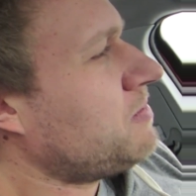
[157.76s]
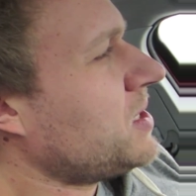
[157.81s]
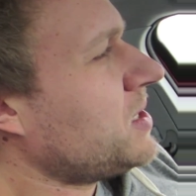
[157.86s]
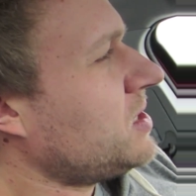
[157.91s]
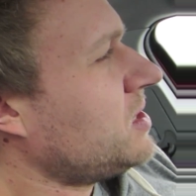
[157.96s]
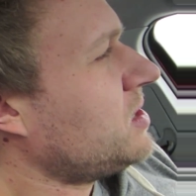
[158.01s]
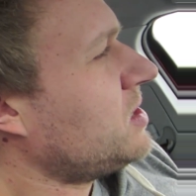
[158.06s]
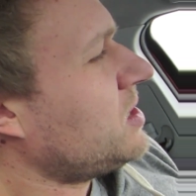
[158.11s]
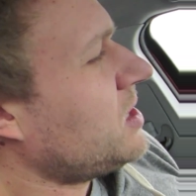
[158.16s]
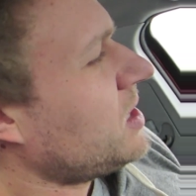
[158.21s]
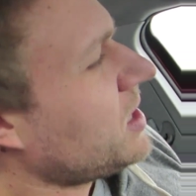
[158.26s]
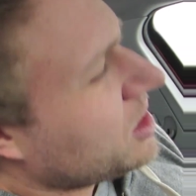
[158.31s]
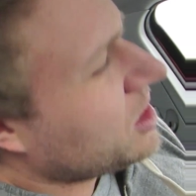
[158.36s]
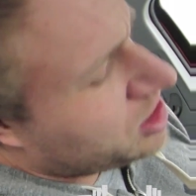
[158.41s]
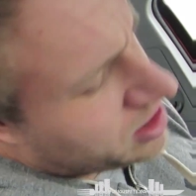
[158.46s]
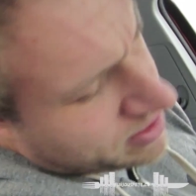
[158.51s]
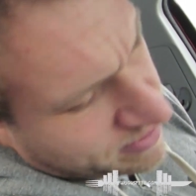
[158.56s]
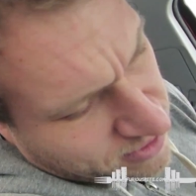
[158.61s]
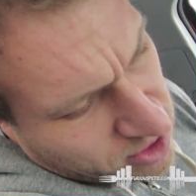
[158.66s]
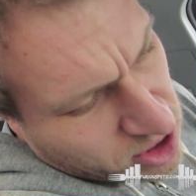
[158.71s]
best
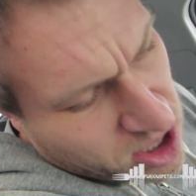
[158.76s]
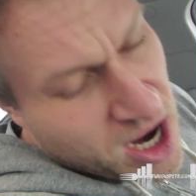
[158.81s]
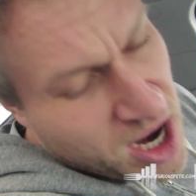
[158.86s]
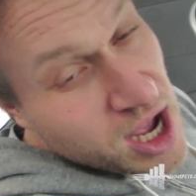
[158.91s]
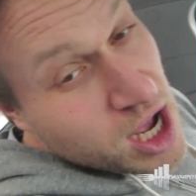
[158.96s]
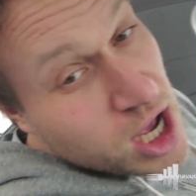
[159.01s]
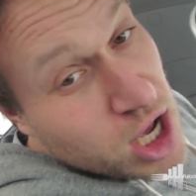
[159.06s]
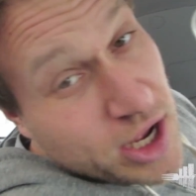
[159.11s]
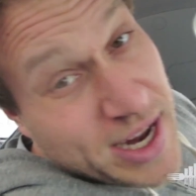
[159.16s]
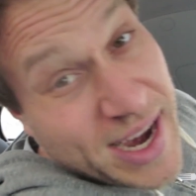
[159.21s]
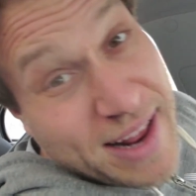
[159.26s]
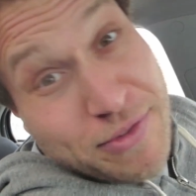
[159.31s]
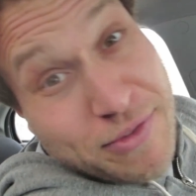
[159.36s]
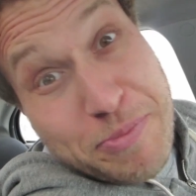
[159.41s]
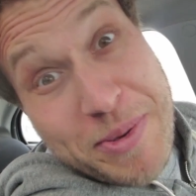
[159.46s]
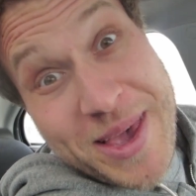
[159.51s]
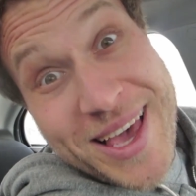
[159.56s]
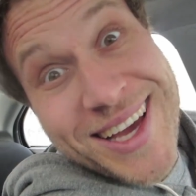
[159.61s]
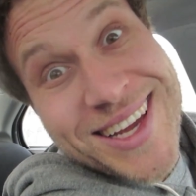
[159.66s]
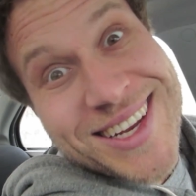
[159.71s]
selection for
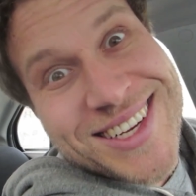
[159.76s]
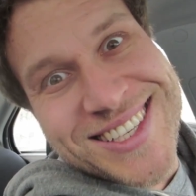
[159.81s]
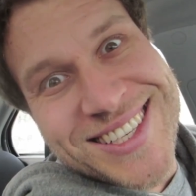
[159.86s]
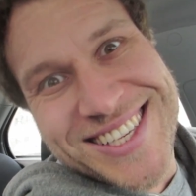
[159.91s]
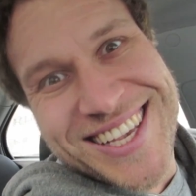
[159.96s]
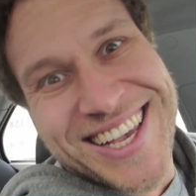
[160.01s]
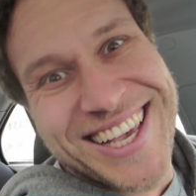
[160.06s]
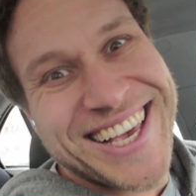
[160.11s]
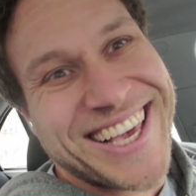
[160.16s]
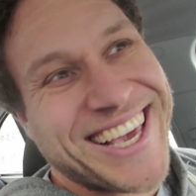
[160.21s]
craft beers.